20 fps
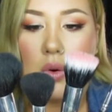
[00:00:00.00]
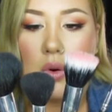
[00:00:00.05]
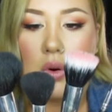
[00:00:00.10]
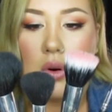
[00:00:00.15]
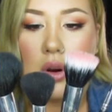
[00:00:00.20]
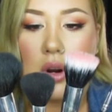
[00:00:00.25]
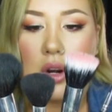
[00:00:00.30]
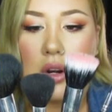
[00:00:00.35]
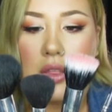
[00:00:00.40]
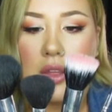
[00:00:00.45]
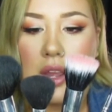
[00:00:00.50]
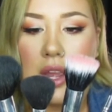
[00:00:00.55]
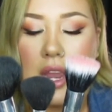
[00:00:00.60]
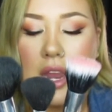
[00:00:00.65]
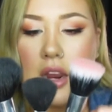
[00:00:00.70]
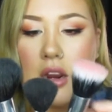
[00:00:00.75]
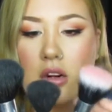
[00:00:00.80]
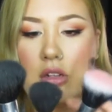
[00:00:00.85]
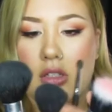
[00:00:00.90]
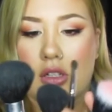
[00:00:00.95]
or the
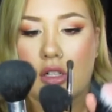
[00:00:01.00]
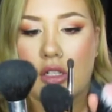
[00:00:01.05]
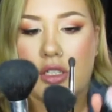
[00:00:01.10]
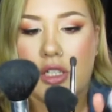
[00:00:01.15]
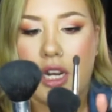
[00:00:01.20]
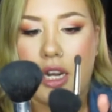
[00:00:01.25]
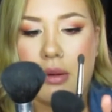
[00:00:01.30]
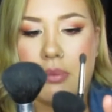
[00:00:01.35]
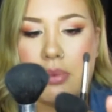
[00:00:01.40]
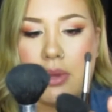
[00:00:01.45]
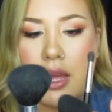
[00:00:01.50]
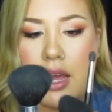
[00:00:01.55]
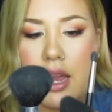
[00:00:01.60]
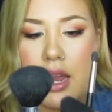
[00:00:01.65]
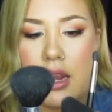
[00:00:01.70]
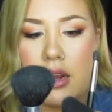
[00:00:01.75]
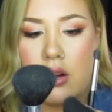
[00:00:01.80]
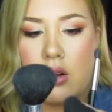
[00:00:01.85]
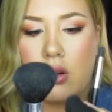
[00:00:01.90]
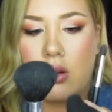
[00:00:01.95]
hairs are dyed
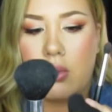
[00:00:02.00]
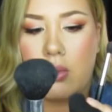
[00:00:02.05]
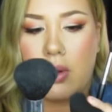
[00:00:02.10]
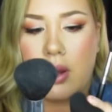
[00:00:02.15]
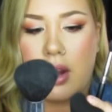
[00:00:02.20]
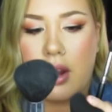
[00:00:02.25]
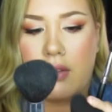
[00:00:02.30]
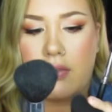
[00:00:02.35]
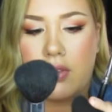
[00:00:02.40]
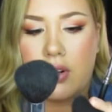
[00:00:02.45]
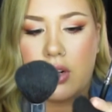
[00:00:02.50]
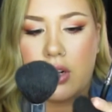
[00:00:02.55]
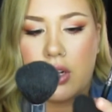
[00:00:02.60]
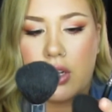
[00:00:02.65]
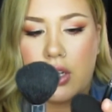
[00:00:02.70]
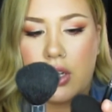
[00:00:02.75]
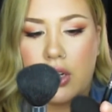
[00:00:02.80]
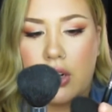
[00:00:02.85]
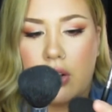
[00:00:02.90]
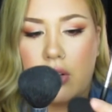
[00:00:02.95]
black or
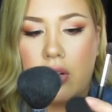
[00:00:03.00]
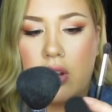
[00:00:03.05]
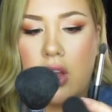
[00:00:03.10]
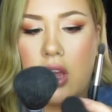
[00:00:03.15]
whatever, you know,